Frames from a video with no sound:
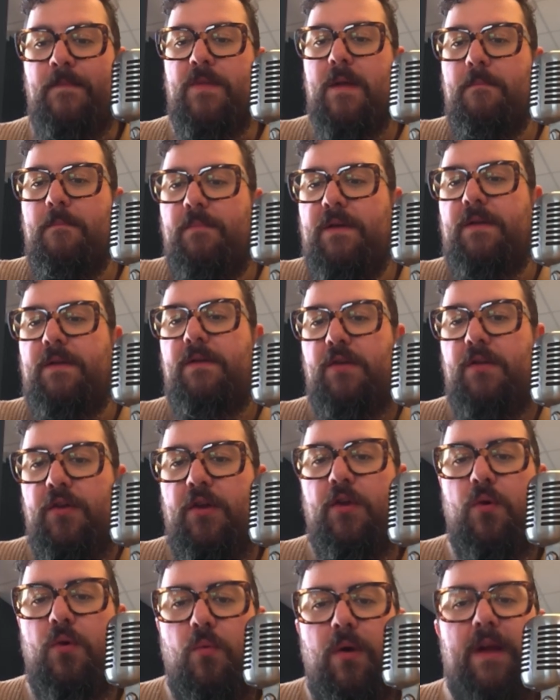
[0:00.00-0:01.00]
But
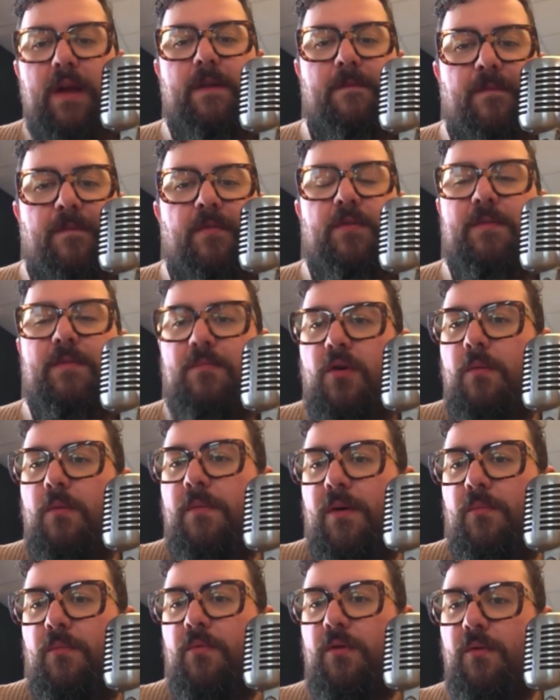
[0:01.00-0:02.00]
you know what? For the
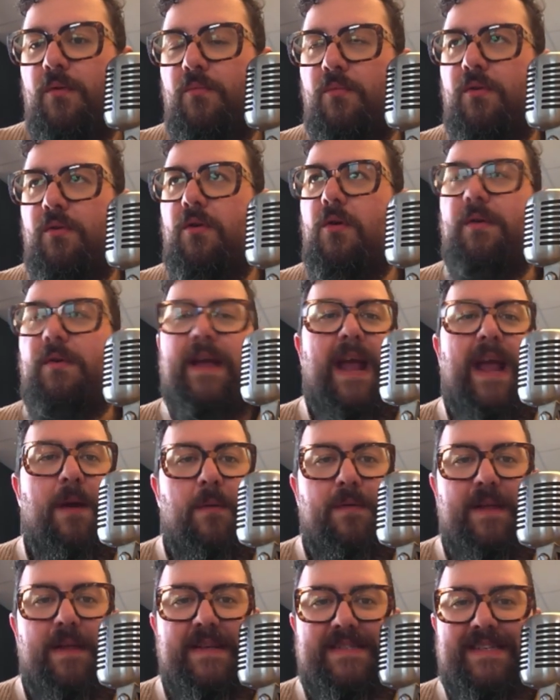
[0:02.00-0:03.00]
moment, we're okay
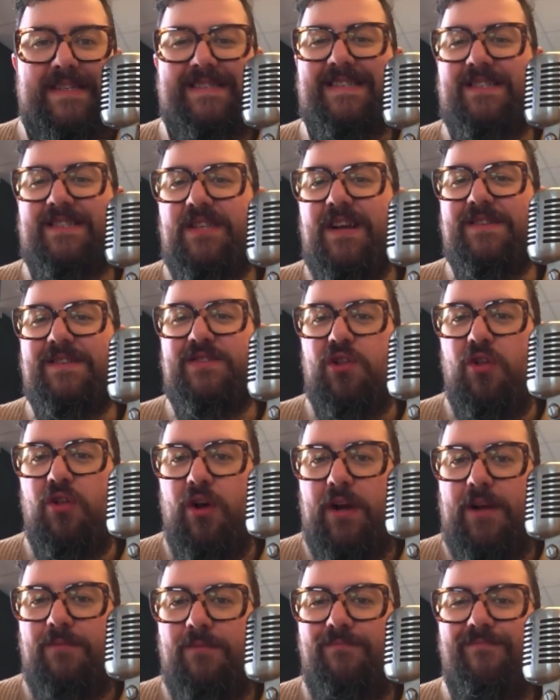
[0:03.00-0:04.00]
with this because it does
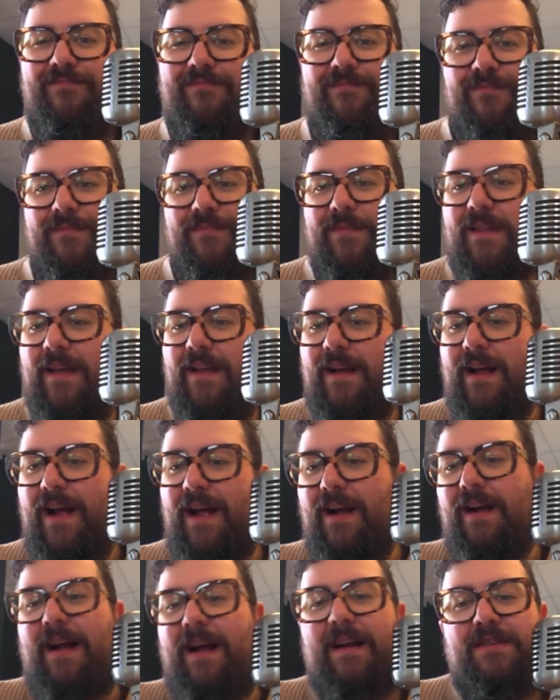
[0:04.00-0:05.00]
look,
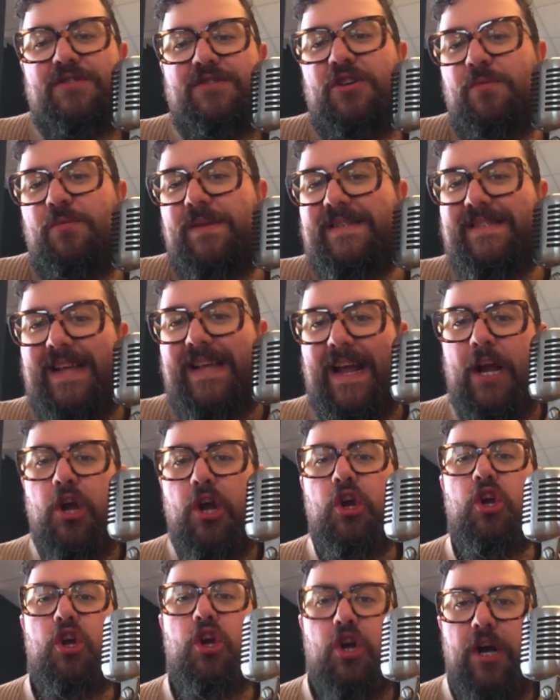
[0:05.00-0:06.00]
shall we say,
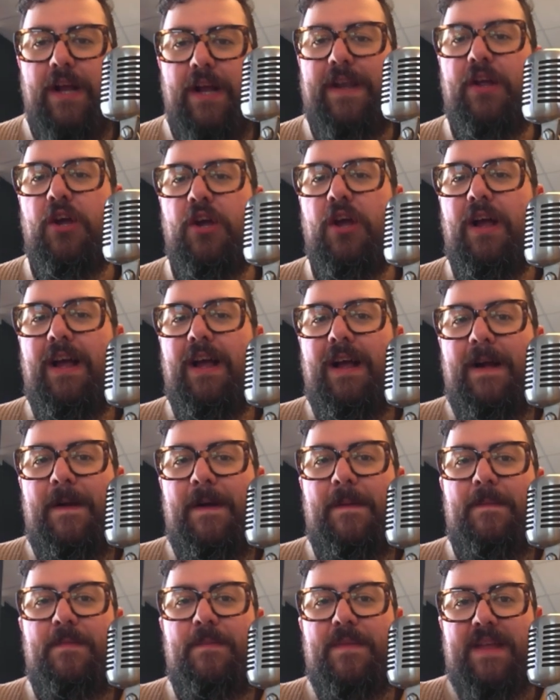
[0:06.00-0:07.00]
good
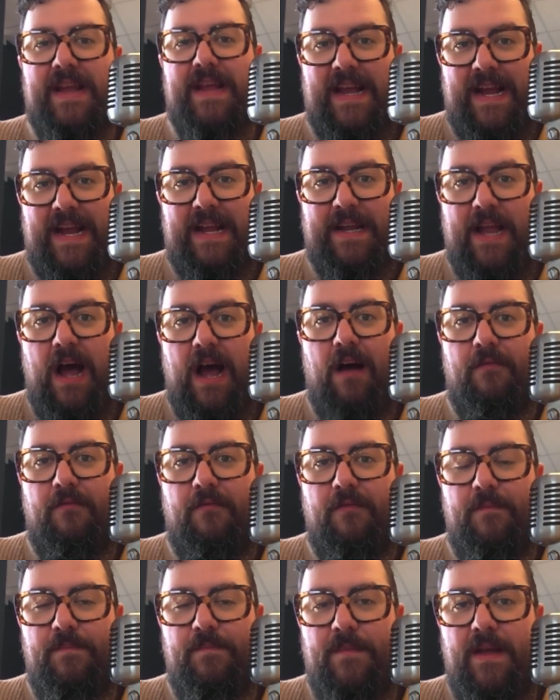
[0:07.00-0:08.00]
enough.
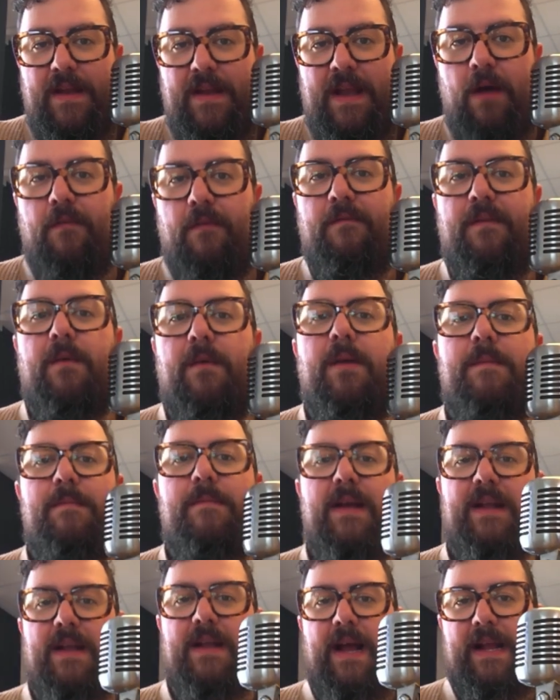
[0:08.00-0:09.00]
Now, a very
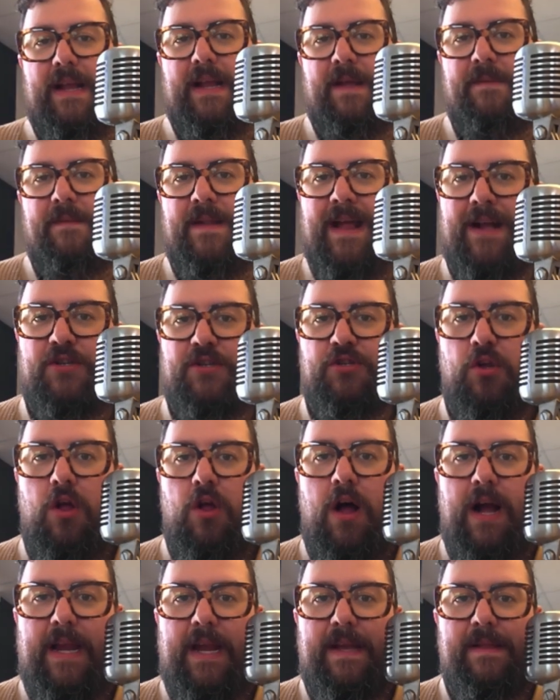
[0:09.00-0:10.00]
big night in the National
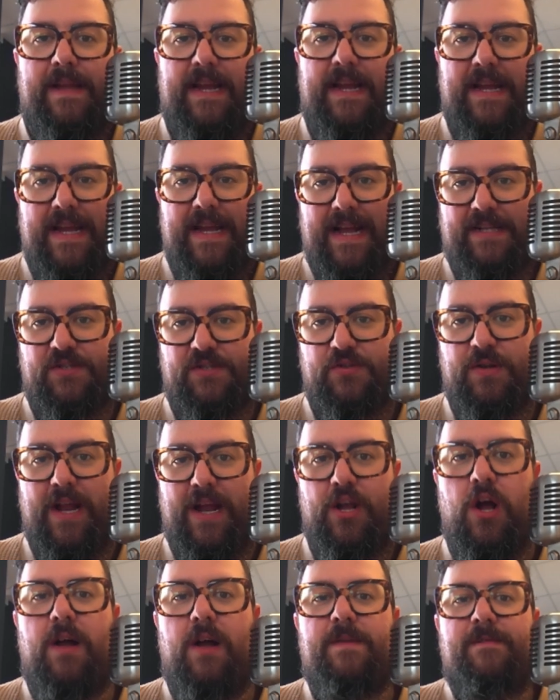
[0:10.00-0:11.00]
Hockey League yesterday,
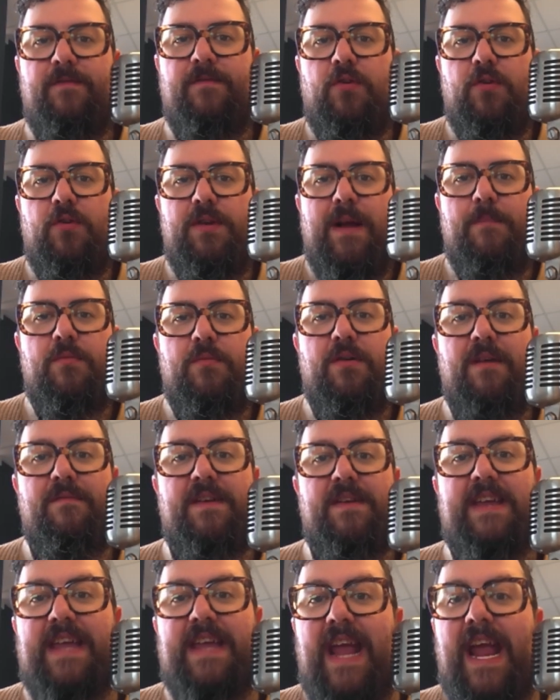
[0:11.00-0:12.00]
not for a number of
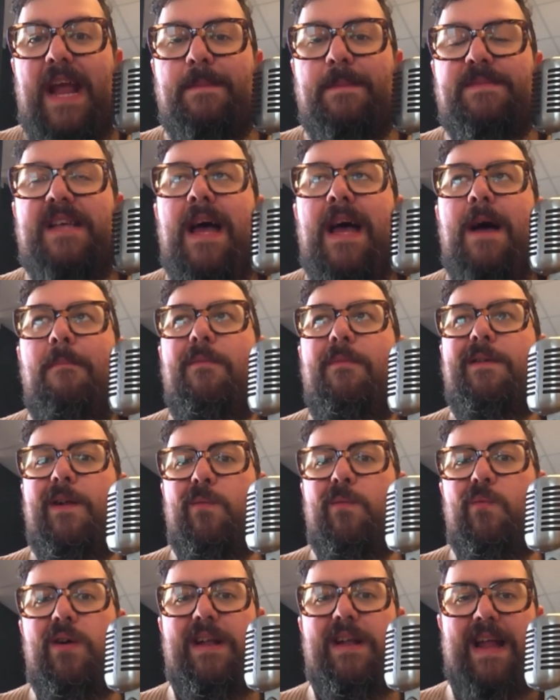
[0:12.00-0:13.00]
games, but
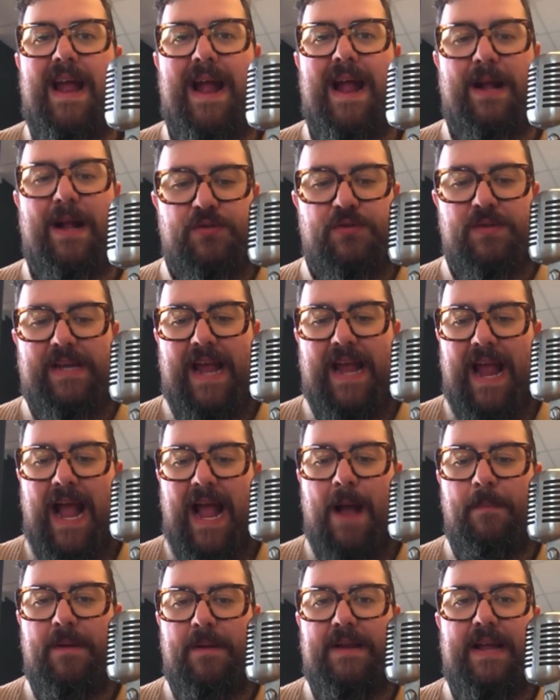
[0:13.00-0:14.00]
in what actually
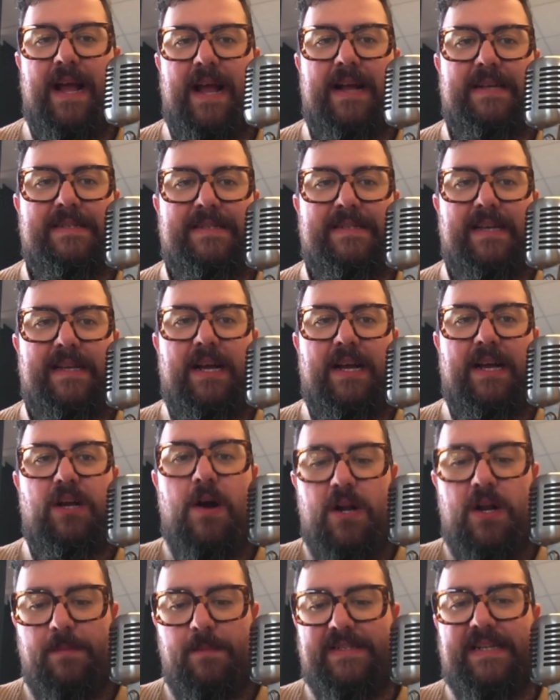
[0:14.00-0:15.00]
happened as
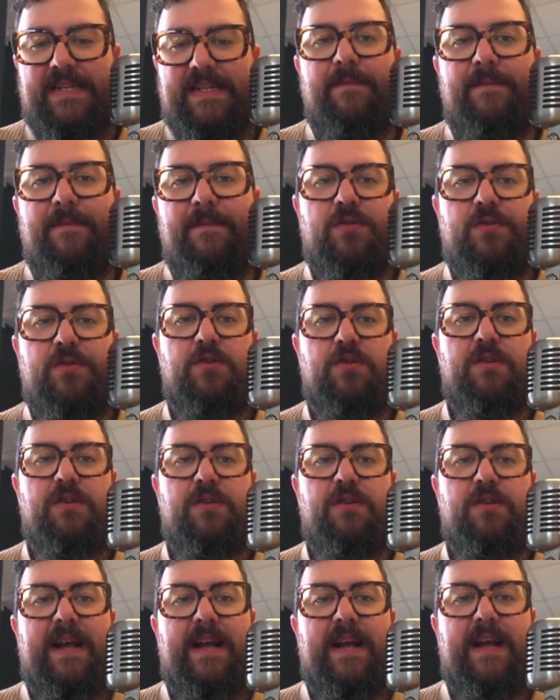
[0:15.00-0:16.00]
Connor McDavid returned to
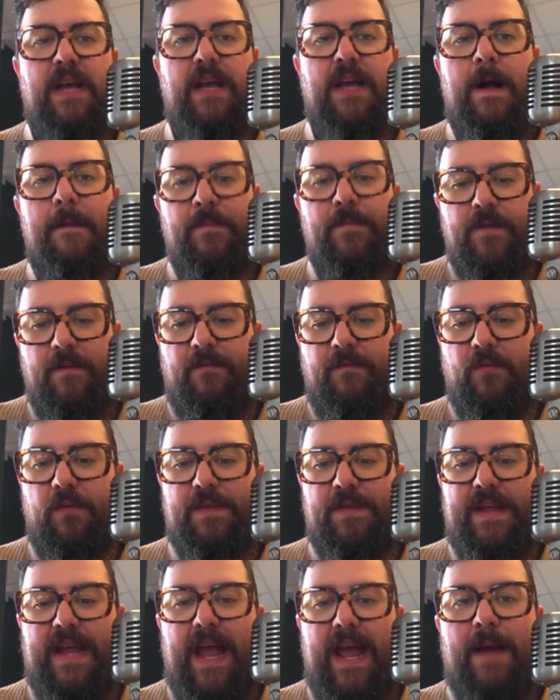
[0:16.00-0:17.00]
the ice for
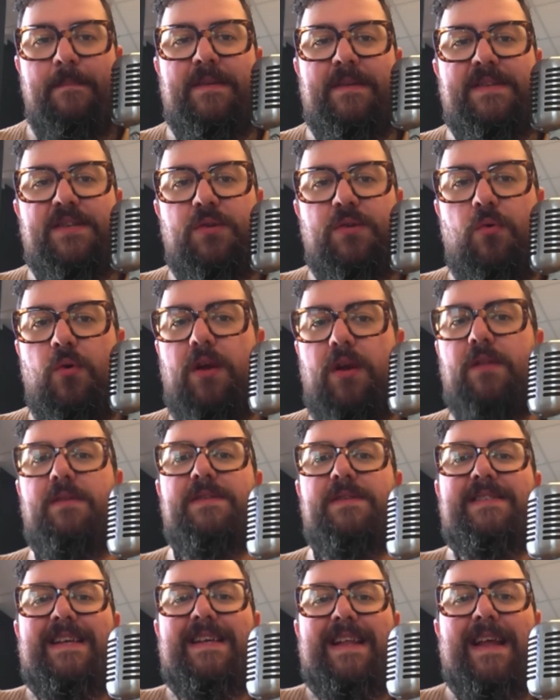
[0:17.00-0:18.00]
the Edmonton
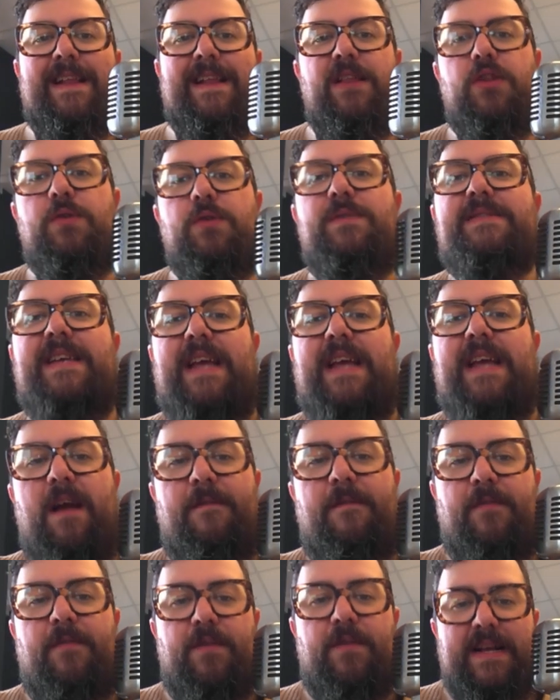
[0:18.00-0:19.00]
Oilers in a losing
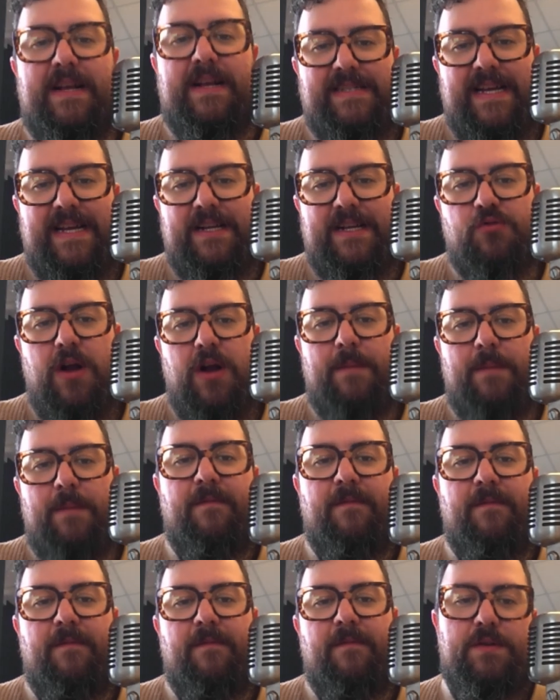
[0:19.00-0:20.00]
effort as they dropped a
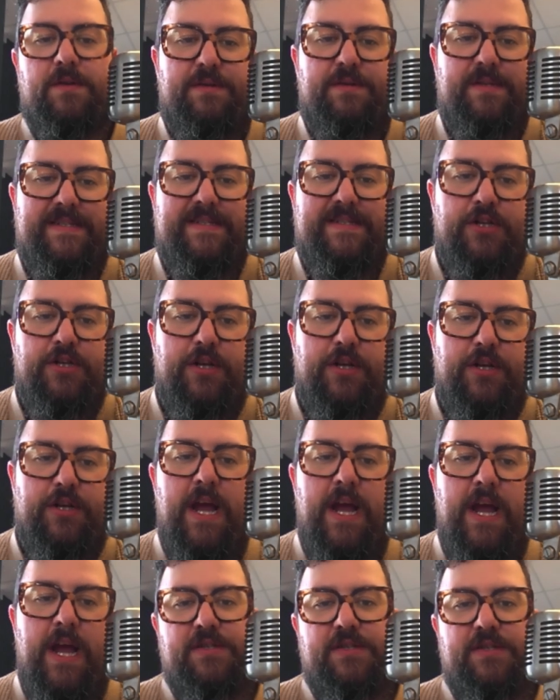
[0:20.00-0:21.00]
4-2 decision
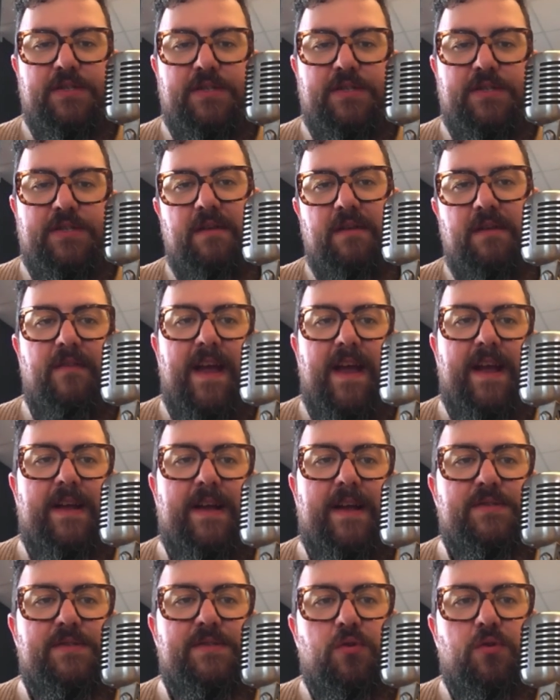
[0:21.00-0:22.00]
to the
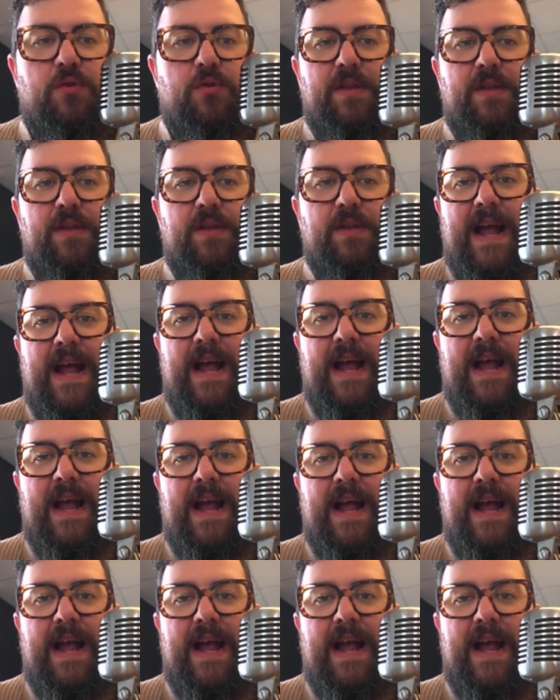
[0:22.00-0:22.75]
Vegas Golden Knights.